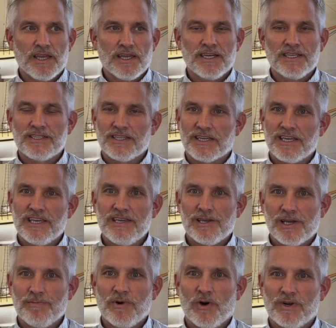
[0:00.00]
it's the key
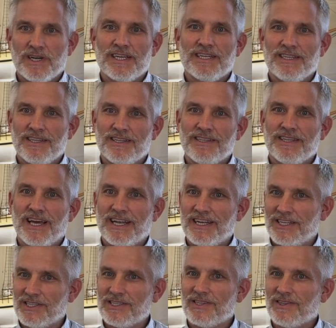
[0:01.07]
component in that
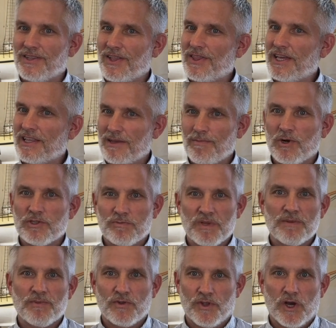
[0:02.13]
it's the thing that most
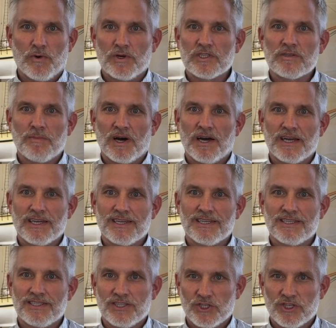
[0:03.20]
people know us by
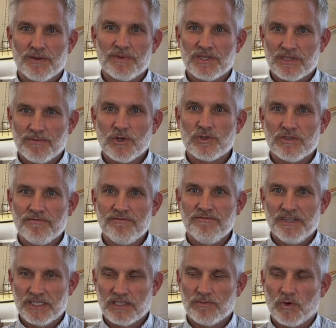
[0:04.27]
is the ship. It's the most
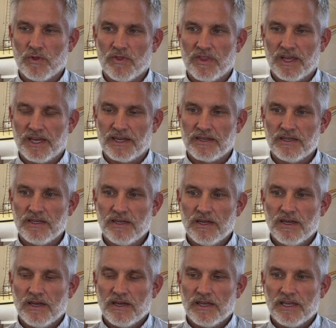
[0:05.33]
visible thing.
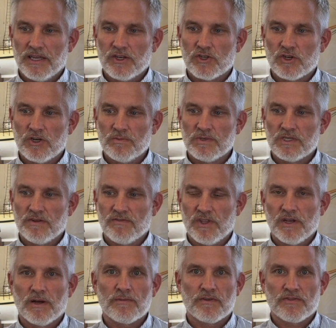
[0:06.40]
In terms of the
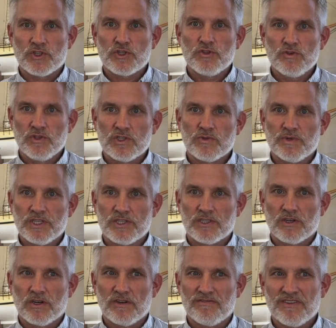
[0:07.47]
number of students we
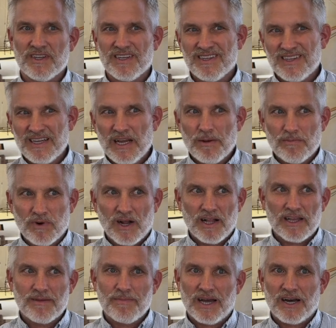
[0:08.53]
serve,
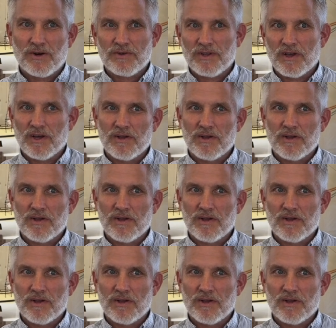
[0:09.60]
probably about